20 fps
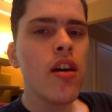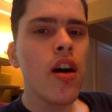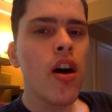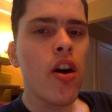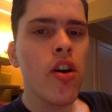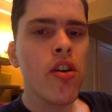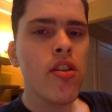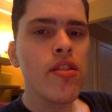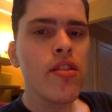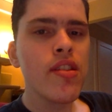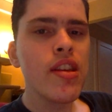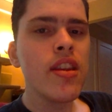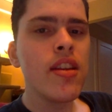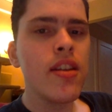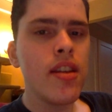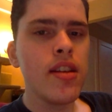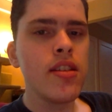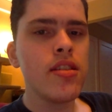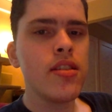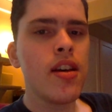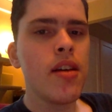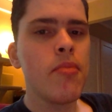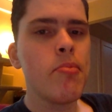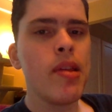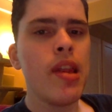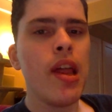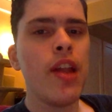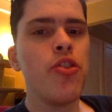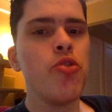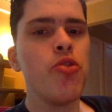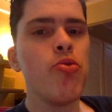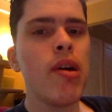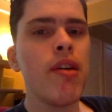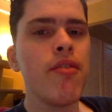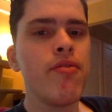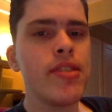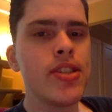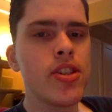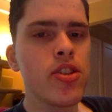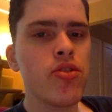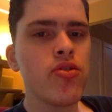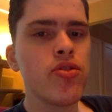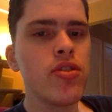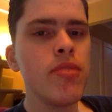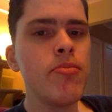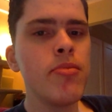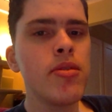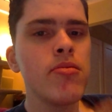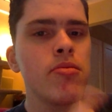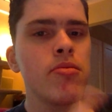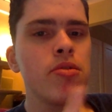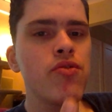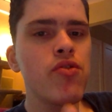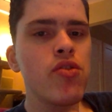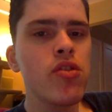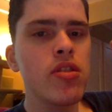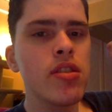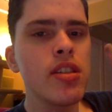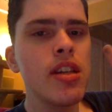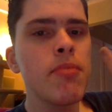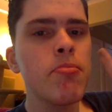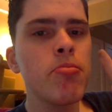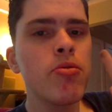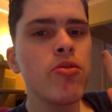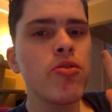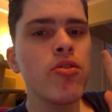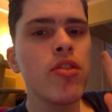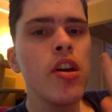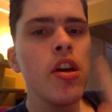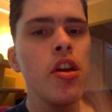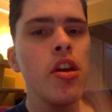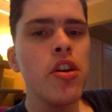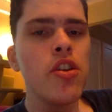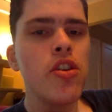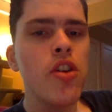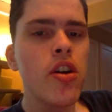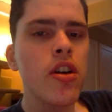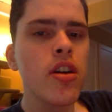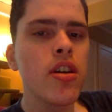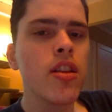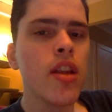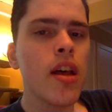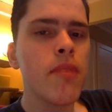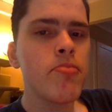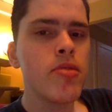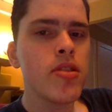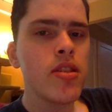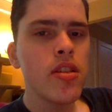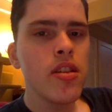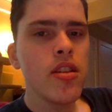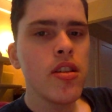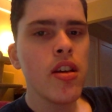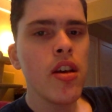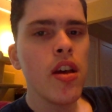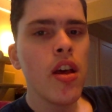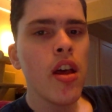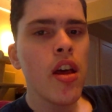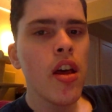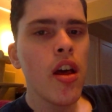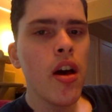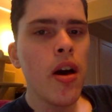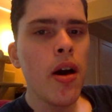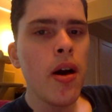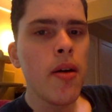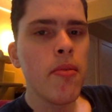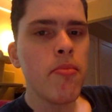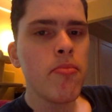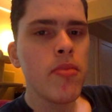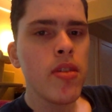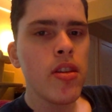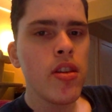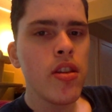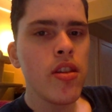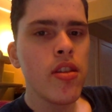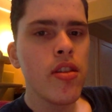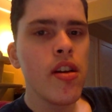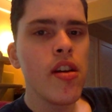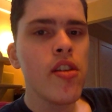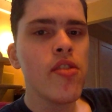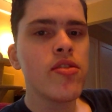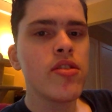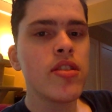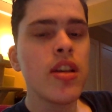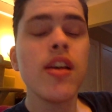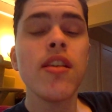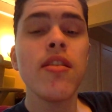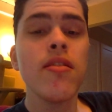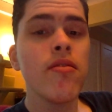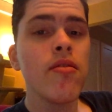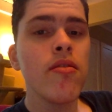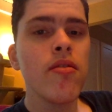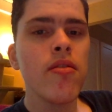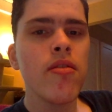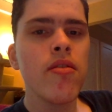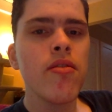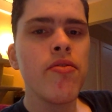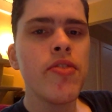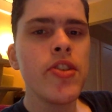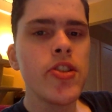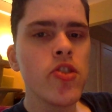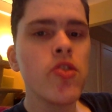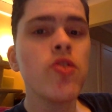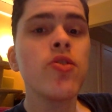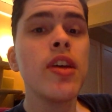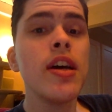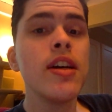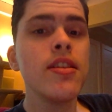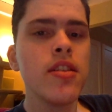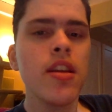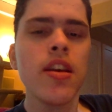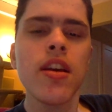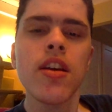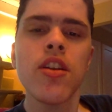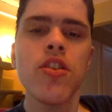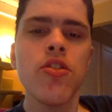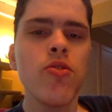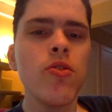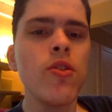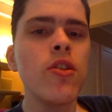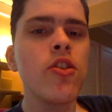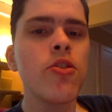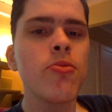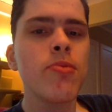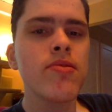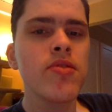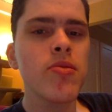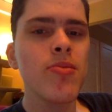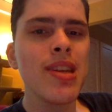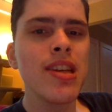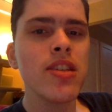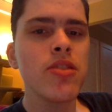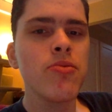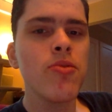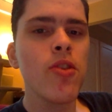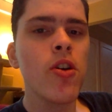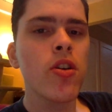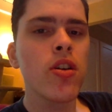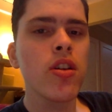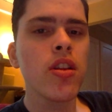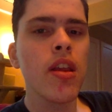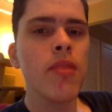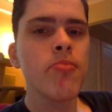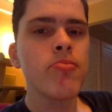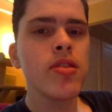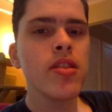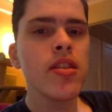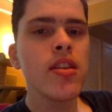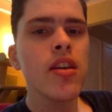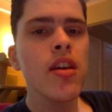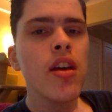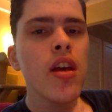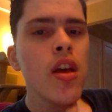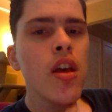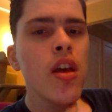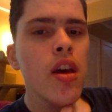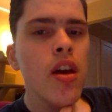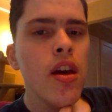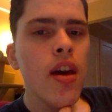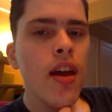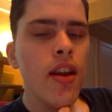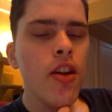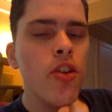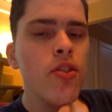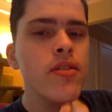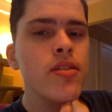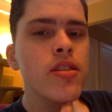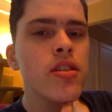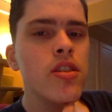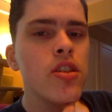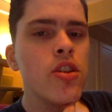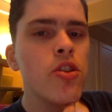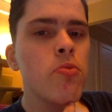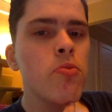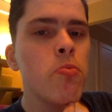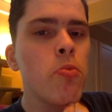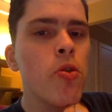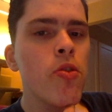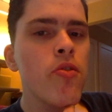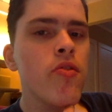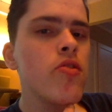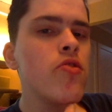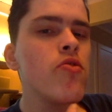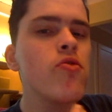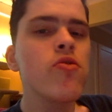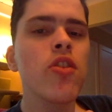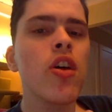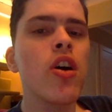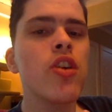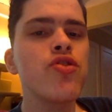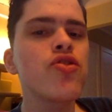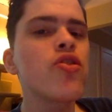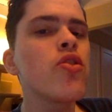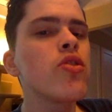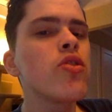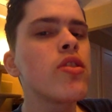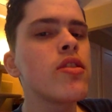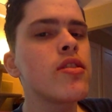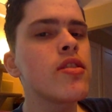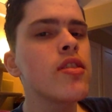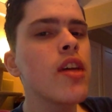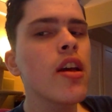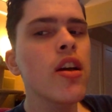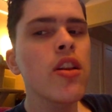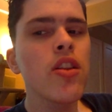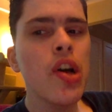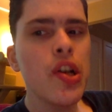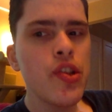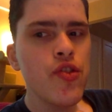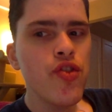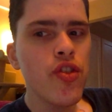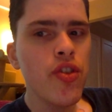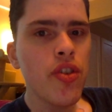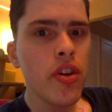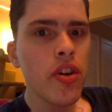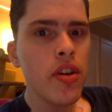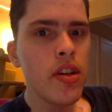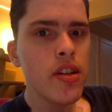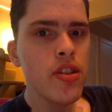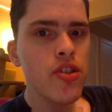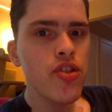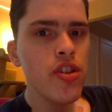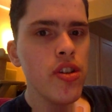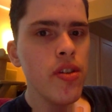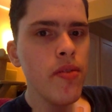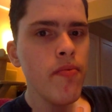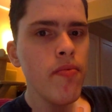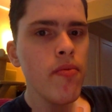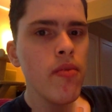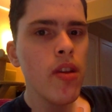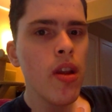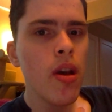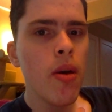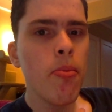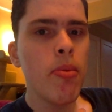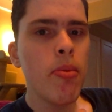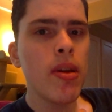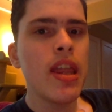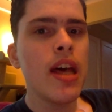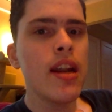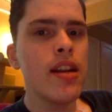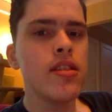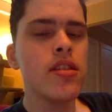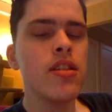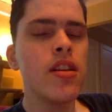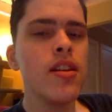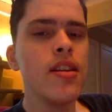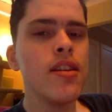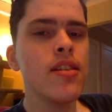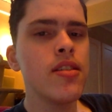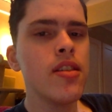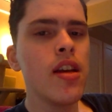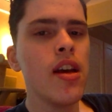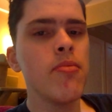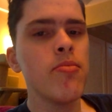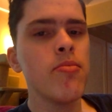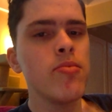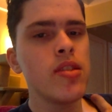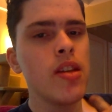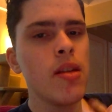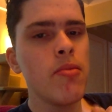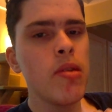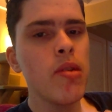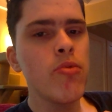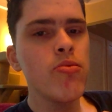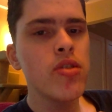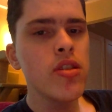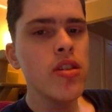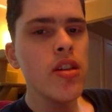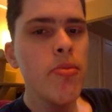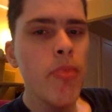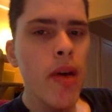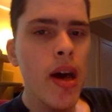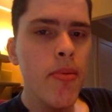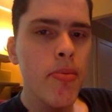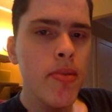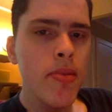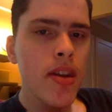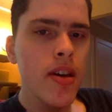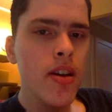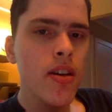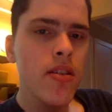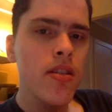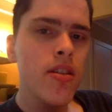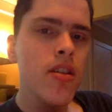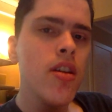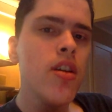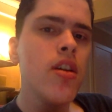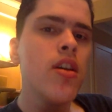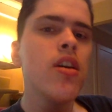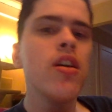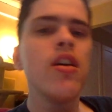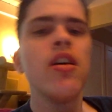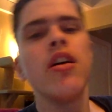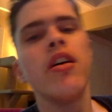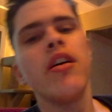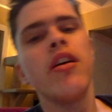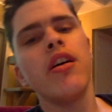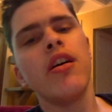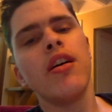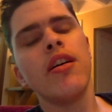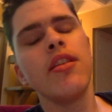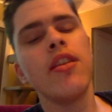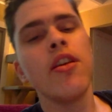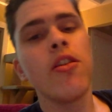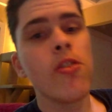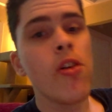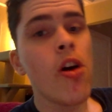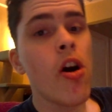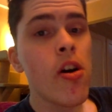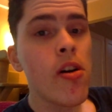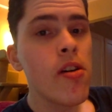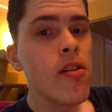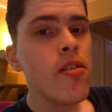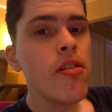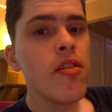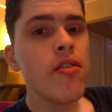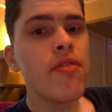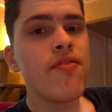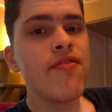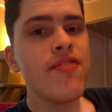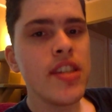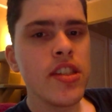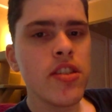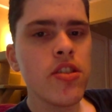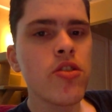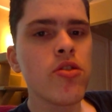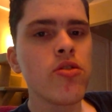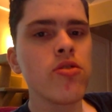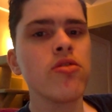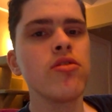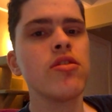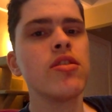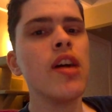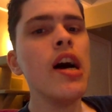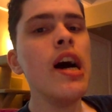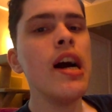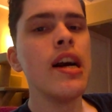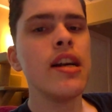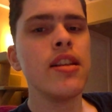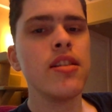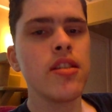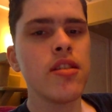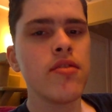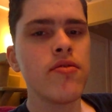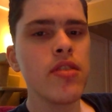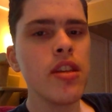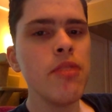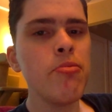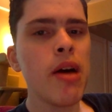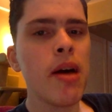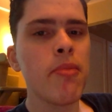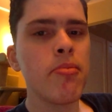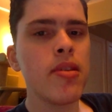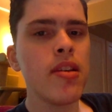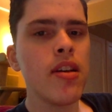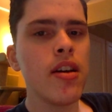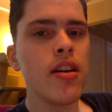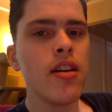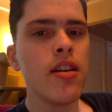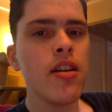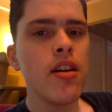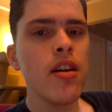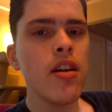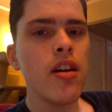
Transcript: are in the DSM that do have physical symptoms. For example, narcolepsy. There is a physical test they can do to determine if somebody has narcolepsy. And I know that's considered more of a neurological than a psychological condition, but that is in the DSM. Same thing with sleep apnea. There are physical signs of sleep apnea.